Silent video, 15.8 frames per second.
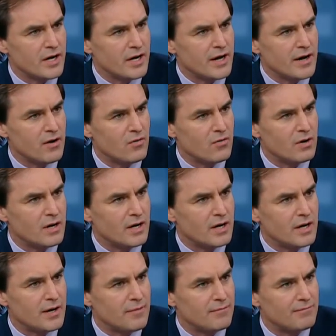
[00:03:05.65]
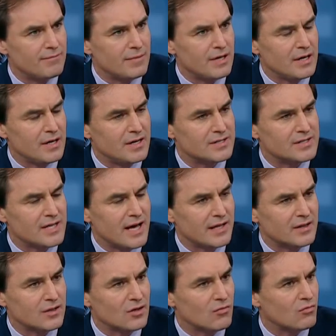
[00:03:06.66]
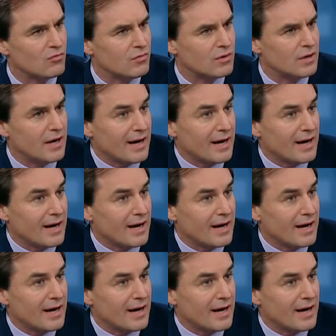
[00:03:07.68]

now. Um, is that the?